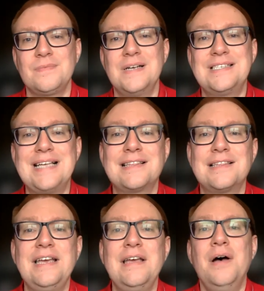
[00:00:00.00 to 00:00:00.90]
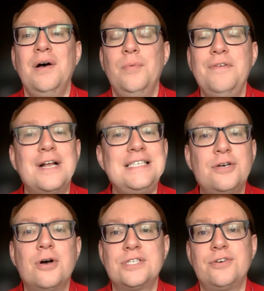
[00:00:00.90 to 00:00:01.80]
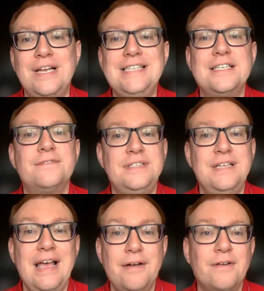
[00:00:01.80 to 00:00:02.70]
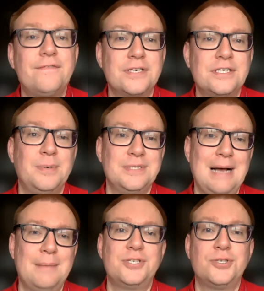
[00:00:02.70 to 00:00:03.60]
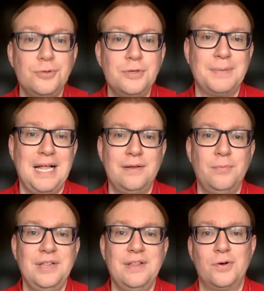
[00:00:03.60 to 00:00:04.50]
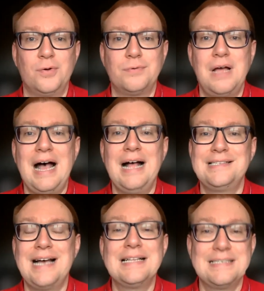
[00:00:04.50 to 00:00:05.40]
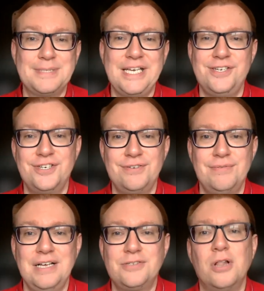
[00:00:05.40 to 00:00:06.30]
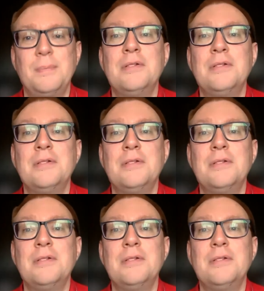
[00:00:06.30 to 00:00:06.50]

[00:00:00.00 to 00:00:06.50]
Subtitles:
sadly, we've already caused a great deal of irreversible damage to the planet we live on, and adaptation is all about